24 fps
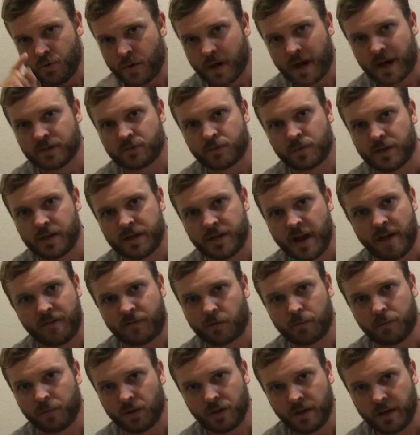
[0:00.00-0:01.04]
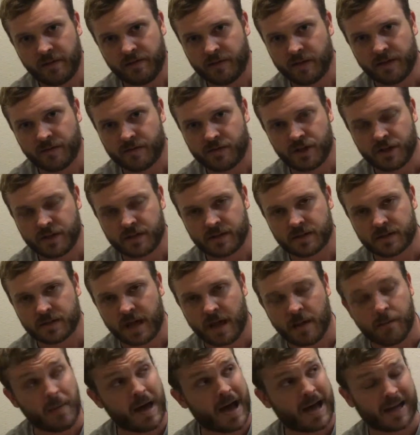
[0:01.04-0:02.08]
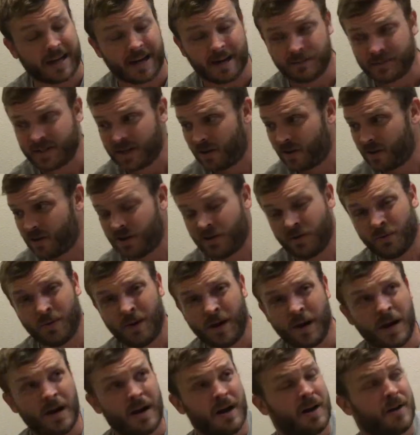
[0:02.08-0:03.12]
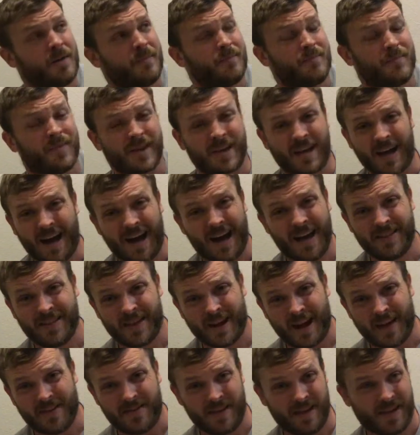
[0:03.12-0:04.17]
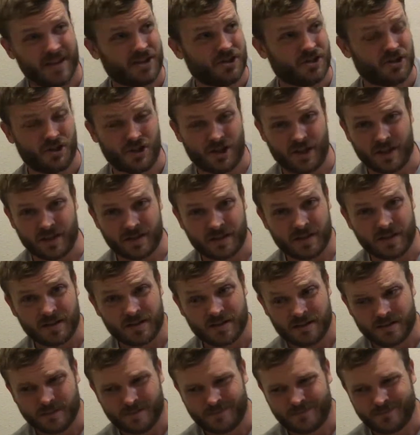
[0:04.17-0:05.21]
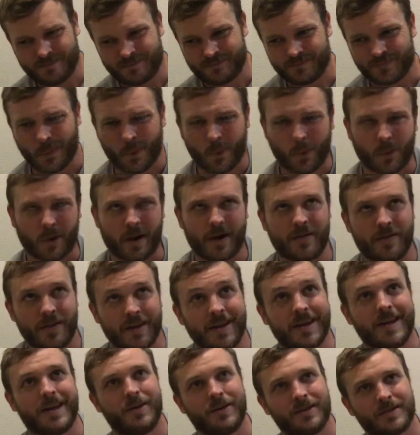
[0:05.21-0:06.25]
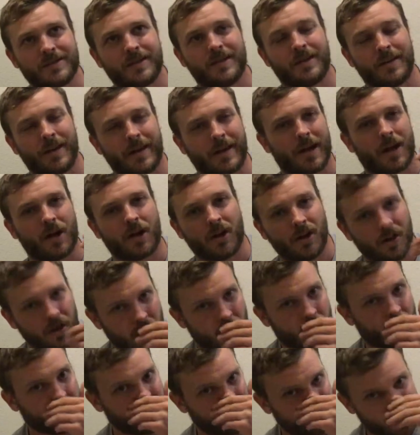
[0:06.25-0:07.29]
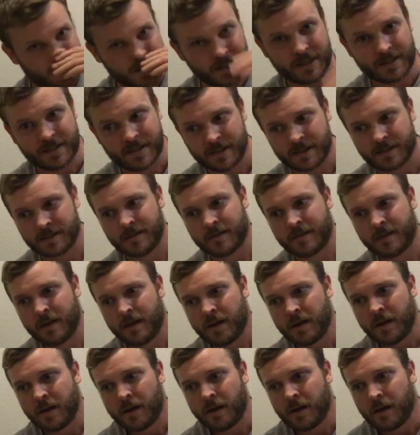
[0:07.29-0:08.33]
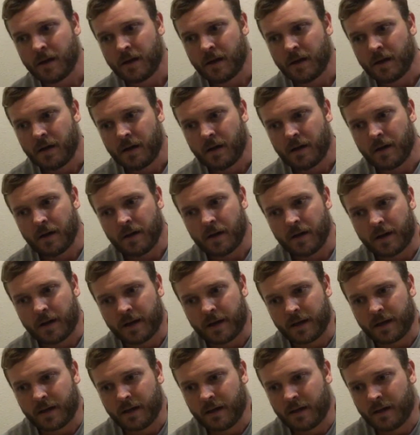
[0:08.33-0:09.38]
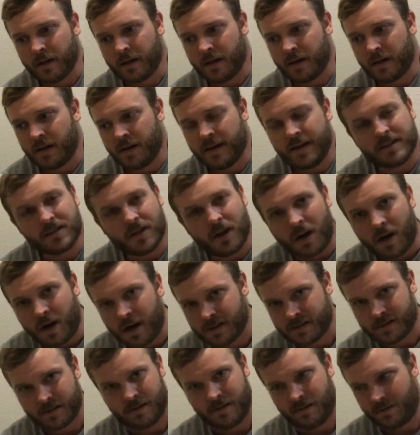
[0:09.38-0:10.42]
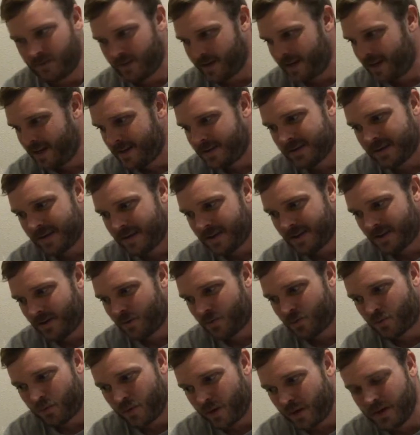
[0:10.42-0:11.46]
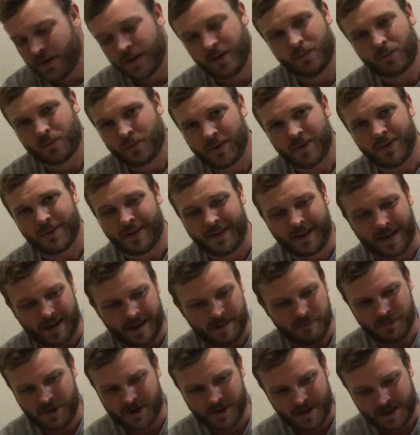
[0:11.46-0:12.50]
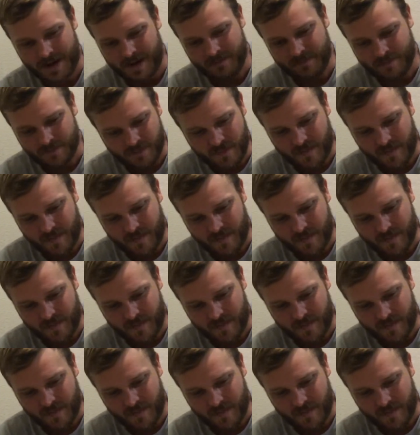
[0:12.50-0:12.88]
guys would never believe it if Jesus came back. And I'm telling you, the guy that I think is Jesus, or I think he's like a clone of Jesus, like, he's awesome. Like, he's like a really, real, like, I mean, I